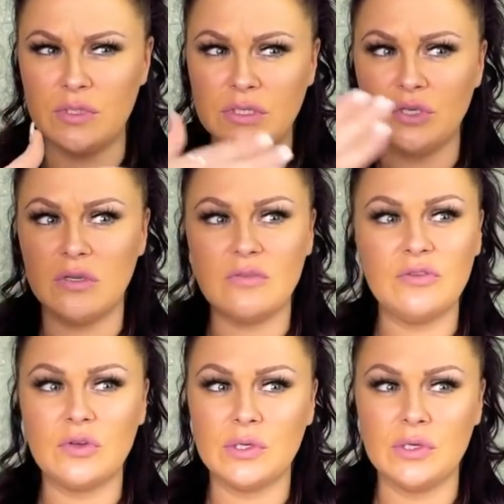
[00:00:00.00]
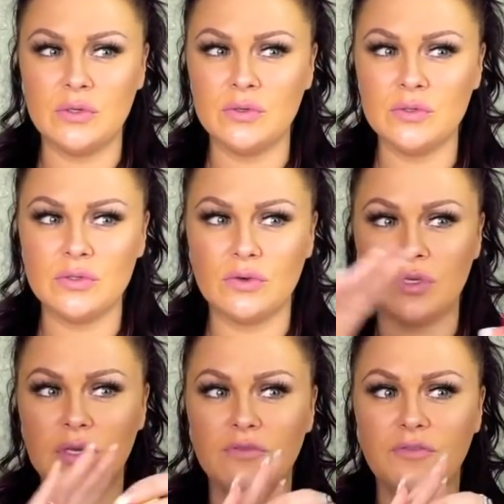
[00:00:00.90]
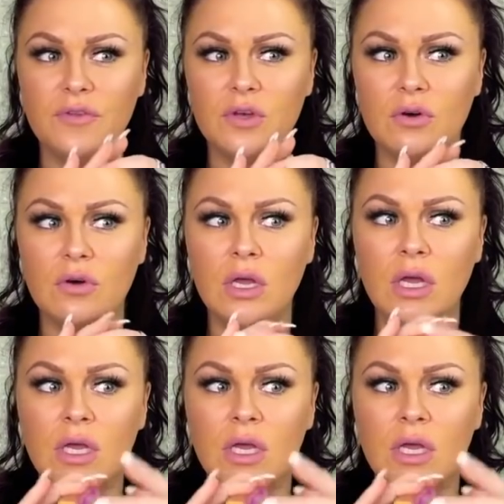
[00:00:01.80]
So you could feel used or you could feel